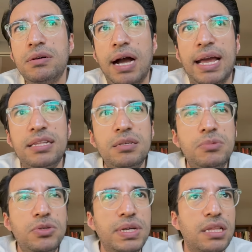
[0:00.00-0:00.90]
i end
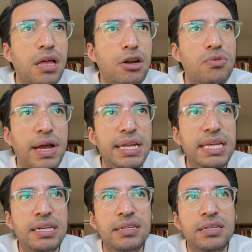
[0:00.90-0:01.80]
up doing a lot of
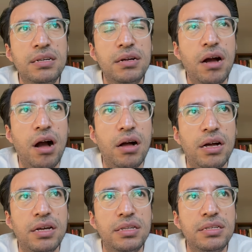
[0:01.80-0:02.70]
writing
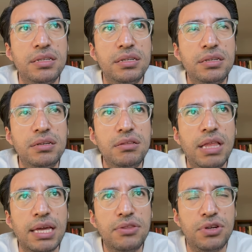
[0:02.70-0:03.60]
on
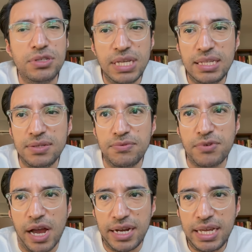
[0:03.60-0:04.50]
like thursdays and
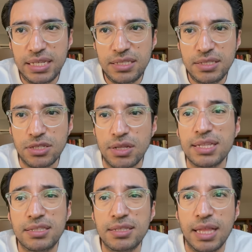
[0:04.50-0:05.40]
fridays so
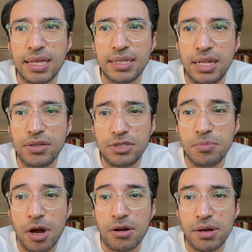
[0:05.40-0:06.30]
like like i know
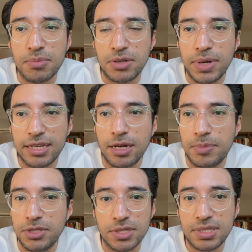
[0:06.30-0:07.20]
tomorrow i'm gonna wake up
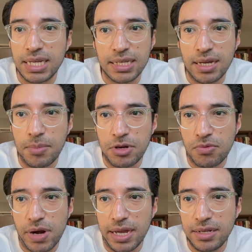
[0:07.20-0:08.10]
and just like i'm gonna
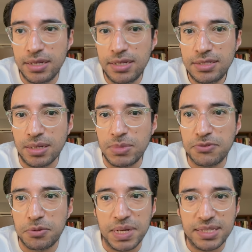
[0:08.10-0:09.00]
write
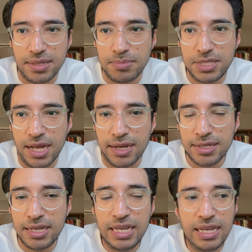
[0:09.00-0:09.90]
something for my substack
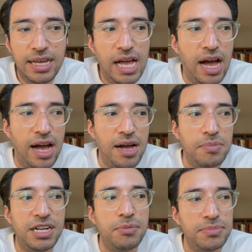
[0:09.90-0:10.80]

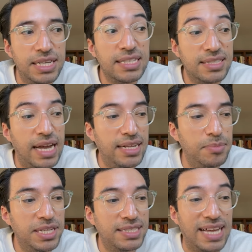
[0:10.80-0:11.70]
um, and i'm
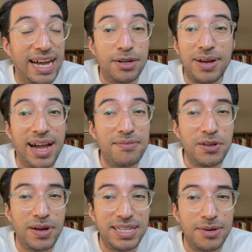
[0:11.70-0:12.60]
excited because i don't I have
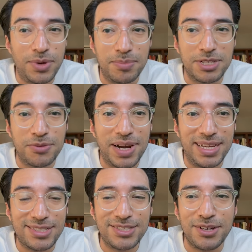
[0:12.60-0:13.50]
no idea what i'm gonna
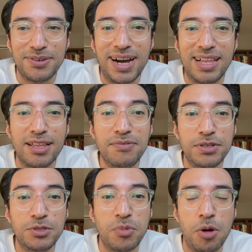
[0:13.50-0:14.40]
write so i love
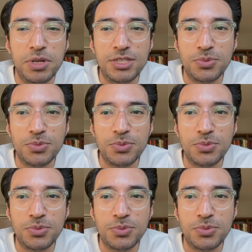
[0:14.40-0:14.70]
those moments